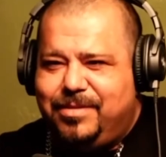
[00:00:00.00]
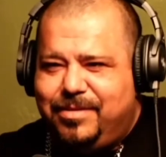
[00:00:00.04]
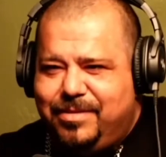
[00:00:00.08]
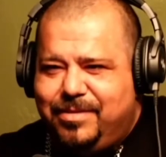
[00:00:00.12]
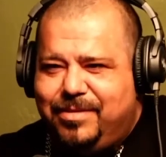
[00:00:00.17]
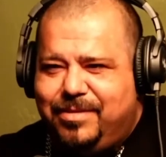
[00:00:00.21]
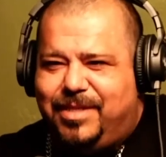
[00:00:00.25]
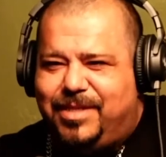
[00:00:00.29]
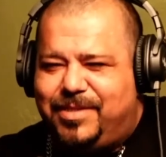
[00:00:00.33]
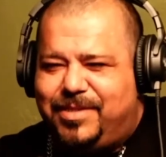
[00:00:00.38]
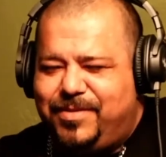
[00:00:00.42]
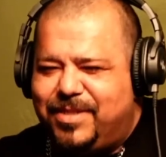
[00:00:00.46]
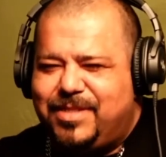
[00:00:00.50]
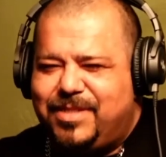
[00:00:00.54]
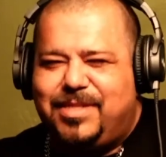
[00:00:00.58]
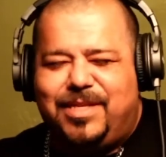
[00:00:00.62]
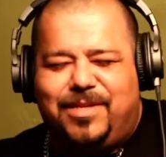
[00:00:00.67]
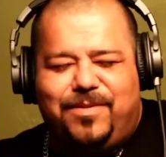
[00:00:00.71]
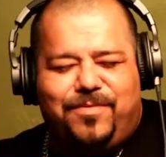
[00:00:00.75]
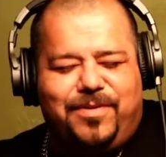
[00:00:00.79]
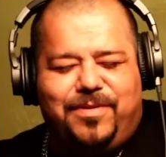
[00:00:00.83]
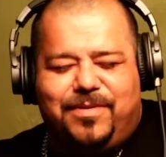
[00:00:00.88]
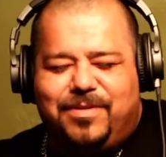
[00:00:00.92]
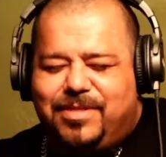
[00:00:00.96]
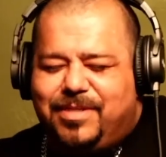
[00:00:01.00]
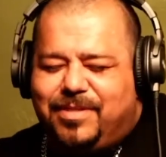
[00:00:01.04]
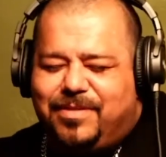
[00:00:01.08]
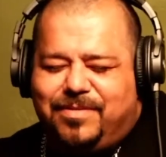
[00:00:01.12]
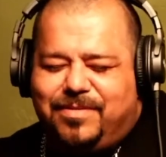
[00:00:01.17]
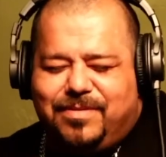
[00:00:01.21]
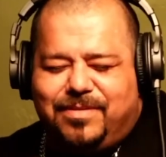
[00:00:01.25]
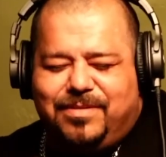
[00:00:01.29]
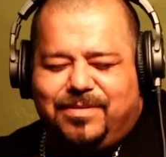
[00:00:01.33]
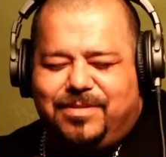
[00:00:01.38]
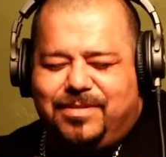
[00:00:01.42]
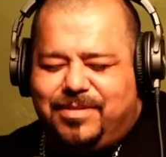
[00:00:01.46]
That's why I say we were so
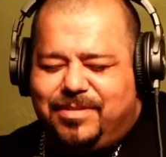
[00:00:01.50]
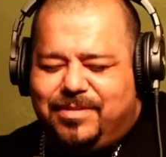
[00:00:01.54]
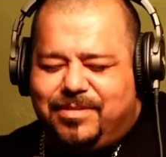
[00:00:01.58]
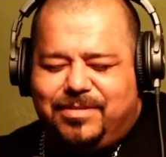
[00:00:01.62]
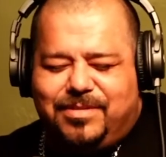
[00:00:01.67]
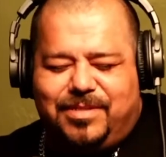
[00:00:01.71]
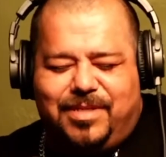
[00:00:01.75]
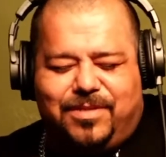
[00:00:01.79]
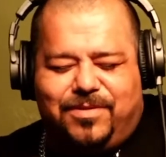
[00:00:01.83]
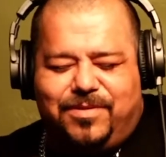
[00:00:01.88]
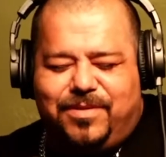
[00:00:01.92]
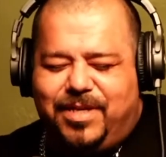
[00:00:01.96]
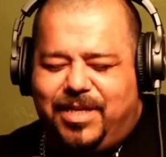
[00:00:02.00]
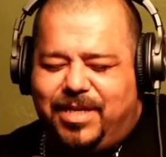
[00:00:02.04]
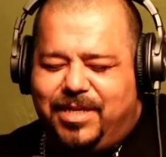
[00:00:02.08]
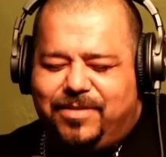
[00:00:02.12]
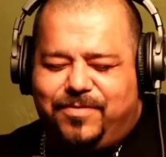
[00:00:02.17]
knuckleheads.